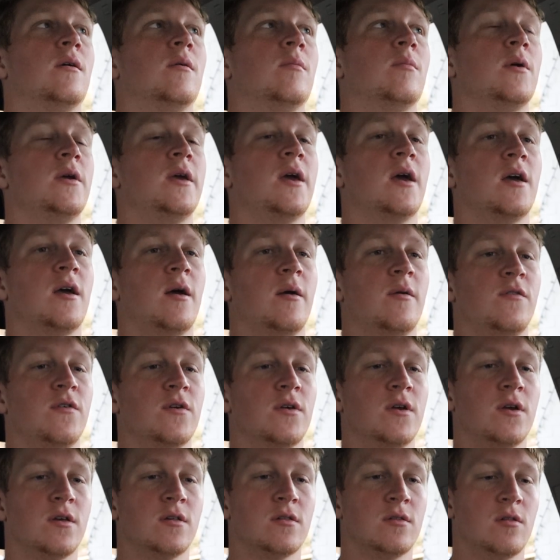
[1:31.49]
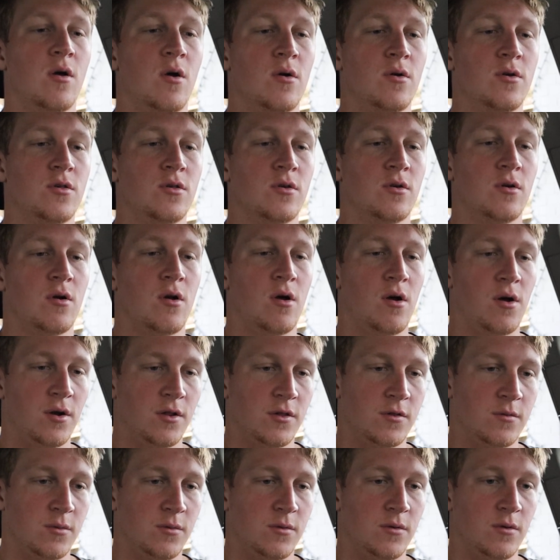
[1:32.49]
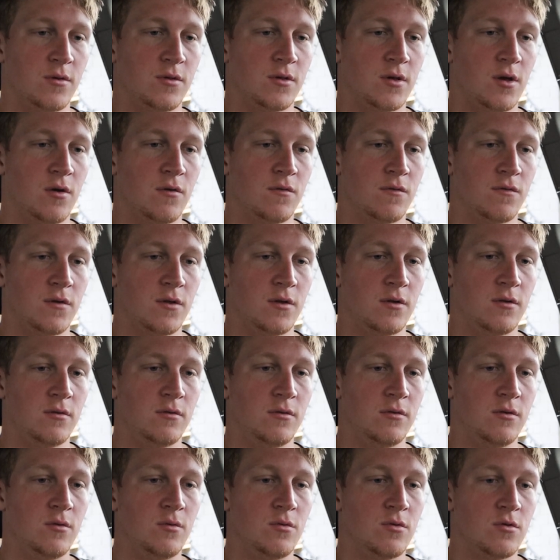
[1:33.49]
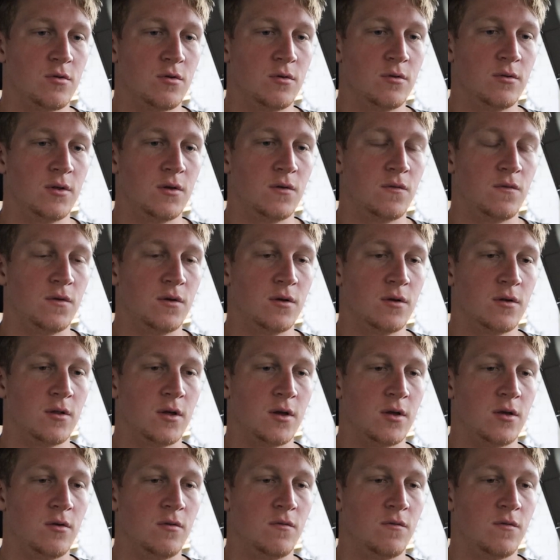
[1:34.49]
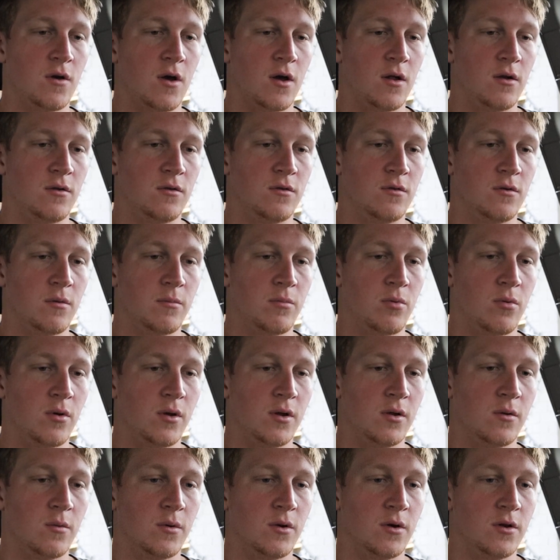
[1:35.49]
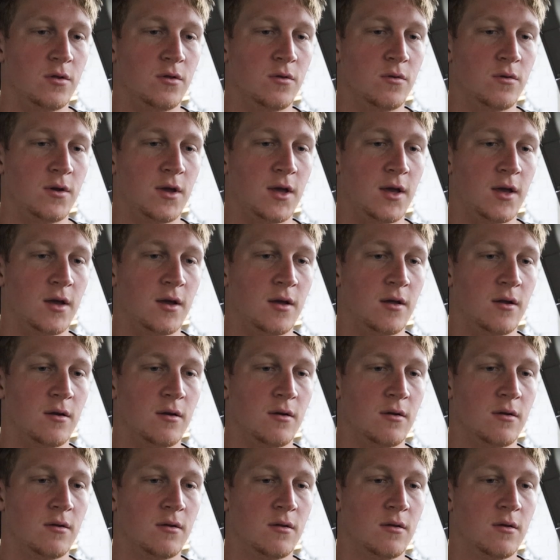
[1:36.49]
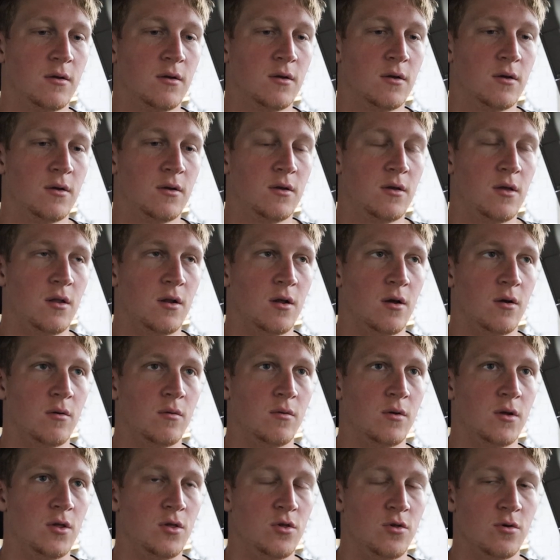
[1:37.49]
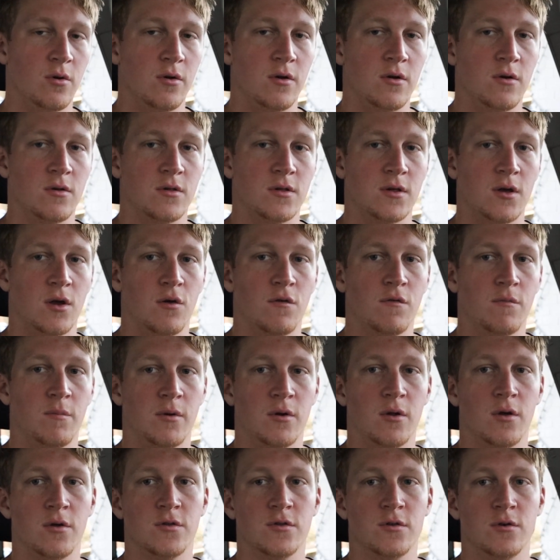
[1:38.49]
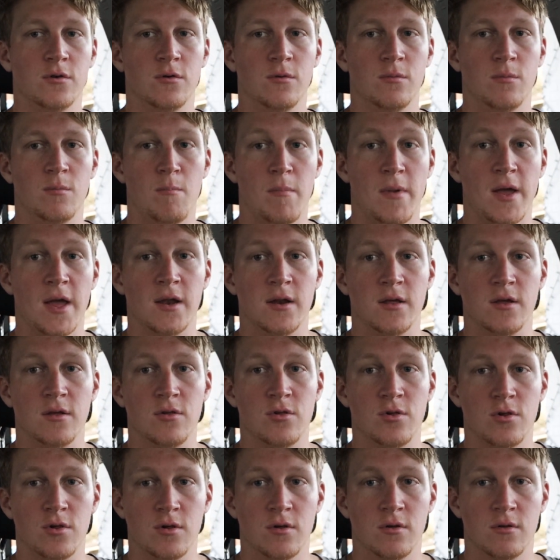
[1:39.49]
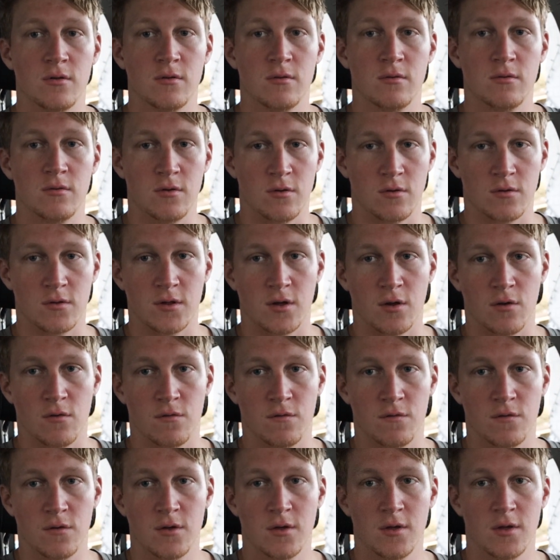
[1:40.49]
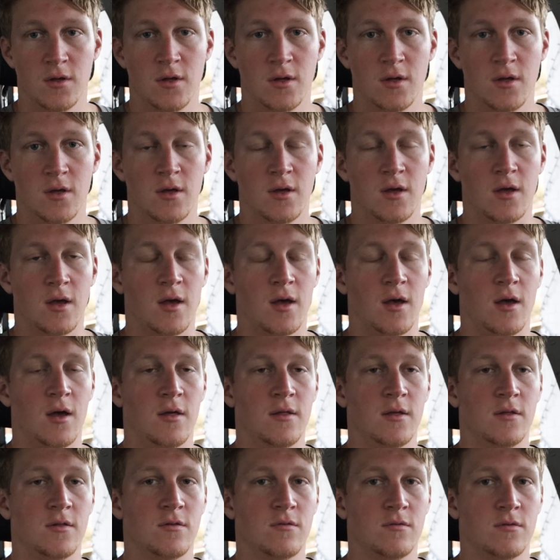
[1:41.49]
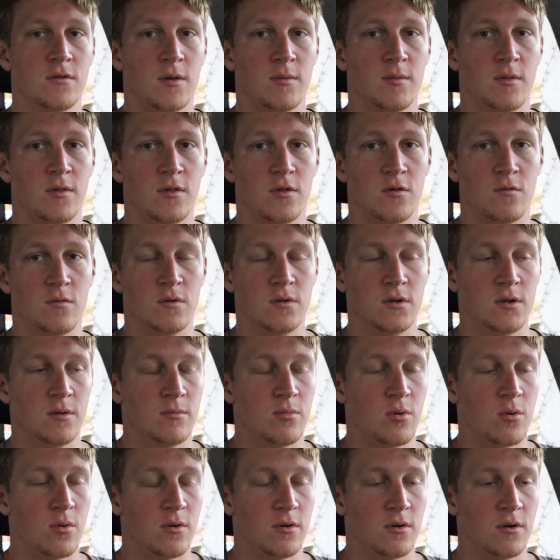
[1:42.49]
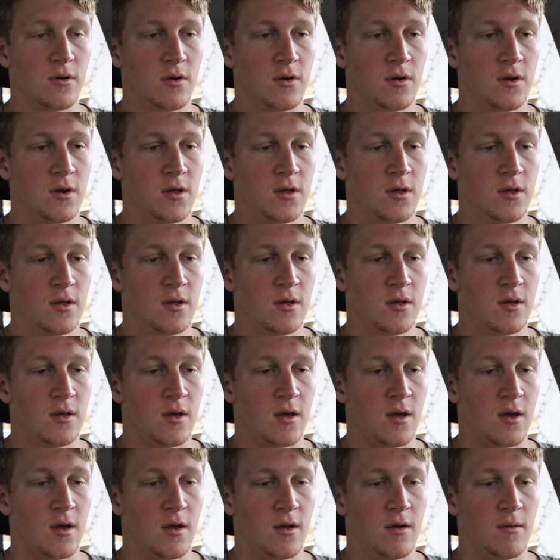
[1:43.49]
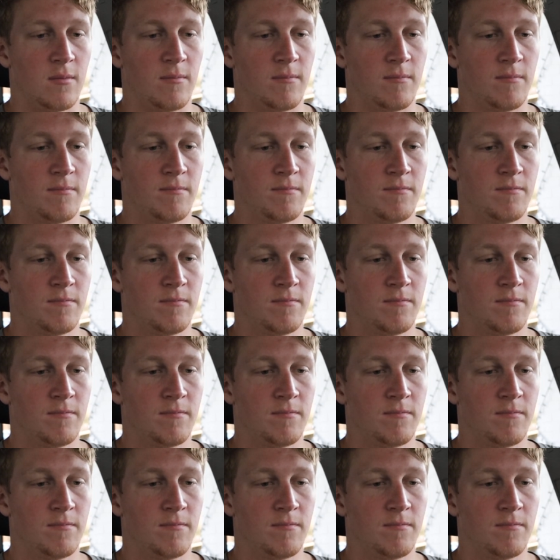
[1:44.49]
But yeah, I feel like as long as you're honest with yourself and you truly feel like you've gotten to a point where you can, enjoy yourself, but also manage yourself, that's something that's really important. But